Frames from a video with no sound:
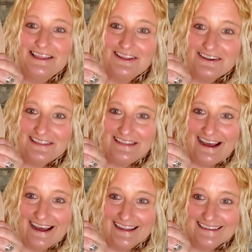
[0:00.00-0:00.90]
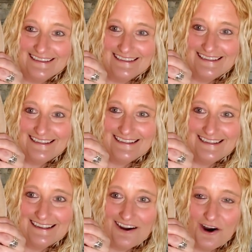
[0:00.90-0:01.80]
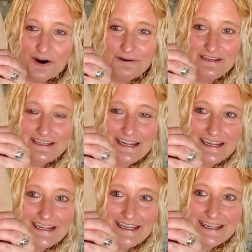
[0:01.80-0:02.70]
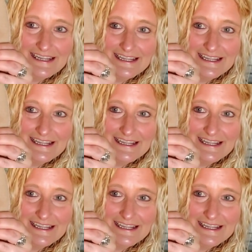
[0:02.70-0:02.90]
look at that. Aren't they